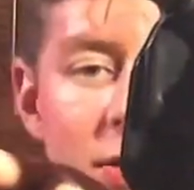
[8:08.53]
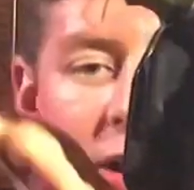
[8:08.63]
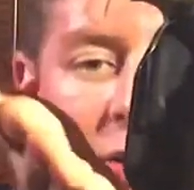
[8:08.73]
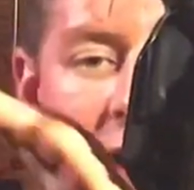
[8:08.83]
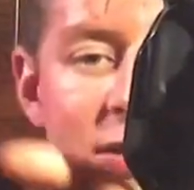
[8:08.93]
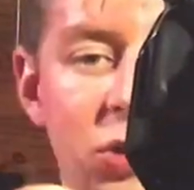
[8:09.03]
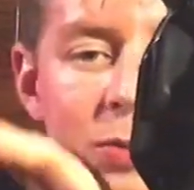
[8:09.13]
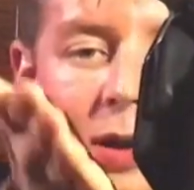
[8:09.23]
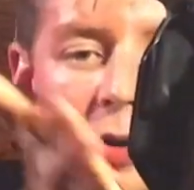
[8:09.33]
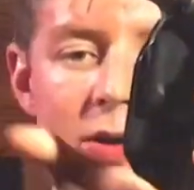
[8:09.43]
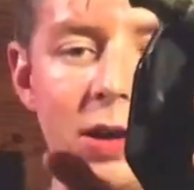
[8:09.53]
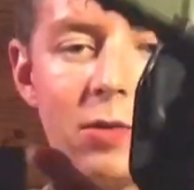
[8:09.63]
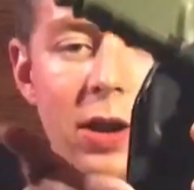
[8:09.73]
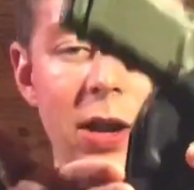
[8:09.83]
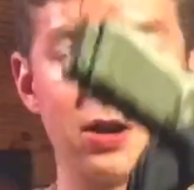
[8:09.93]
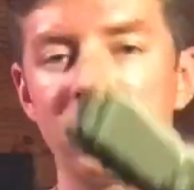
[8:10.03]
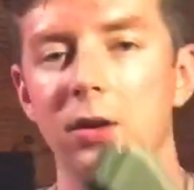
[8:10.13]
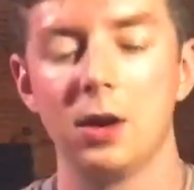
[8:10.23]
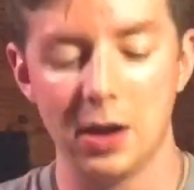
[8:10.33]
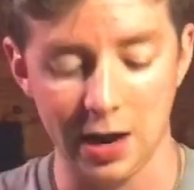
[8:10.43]
The crevice would be going down right here.
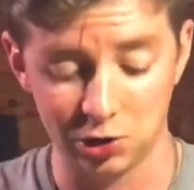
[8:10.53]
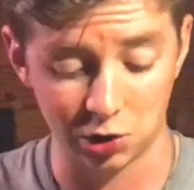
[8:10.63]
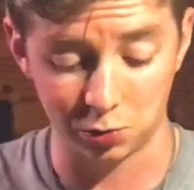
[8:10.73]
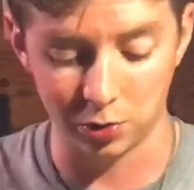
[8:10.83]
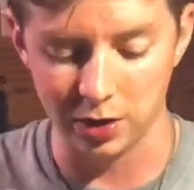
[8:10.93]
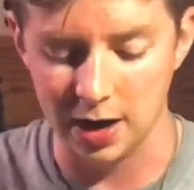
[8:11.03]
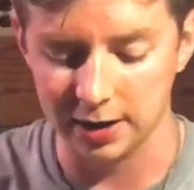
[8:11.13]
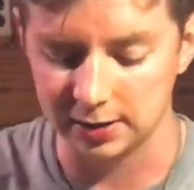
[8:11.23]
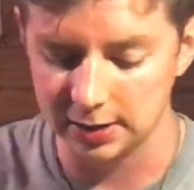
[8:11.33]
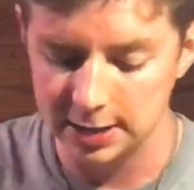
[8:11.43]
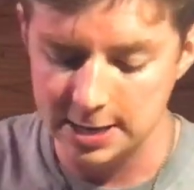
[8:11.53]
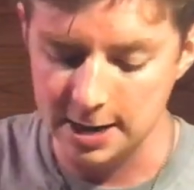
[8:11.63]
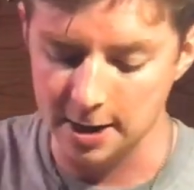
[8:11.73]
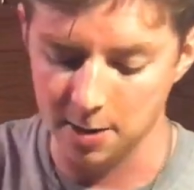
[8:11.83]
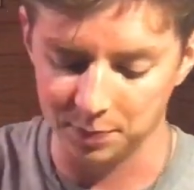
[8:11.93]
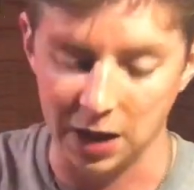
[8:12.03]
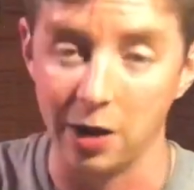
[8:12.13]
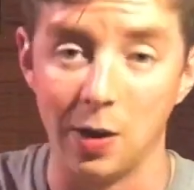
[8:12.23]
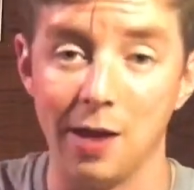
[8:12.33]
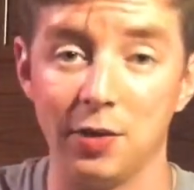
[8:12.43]
It's just really nice. I
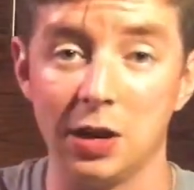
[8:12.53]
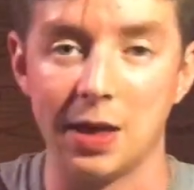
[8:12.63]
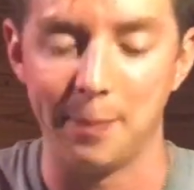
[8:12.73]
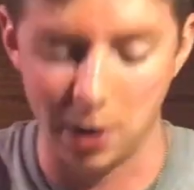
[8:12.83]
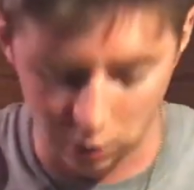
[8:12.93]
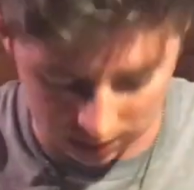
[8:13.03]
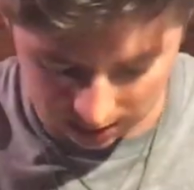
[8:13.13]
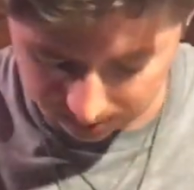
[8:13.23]
don't have any of that poking,